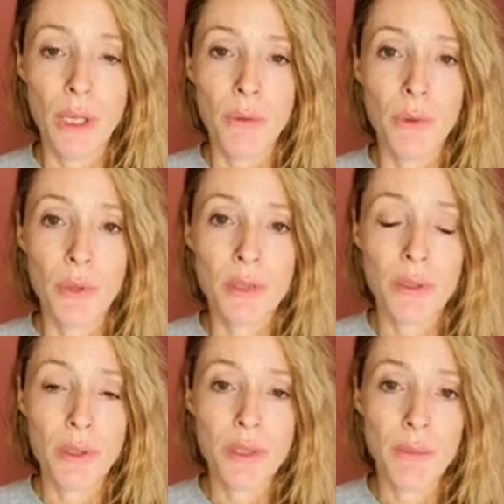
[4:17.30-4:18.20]
We'll also
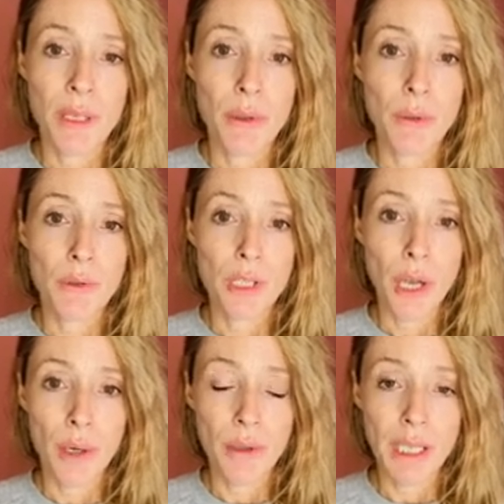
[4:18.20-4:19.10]
do something called
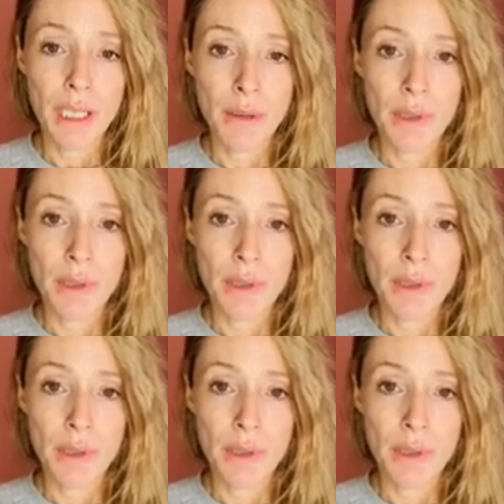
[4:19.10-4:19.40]
toning,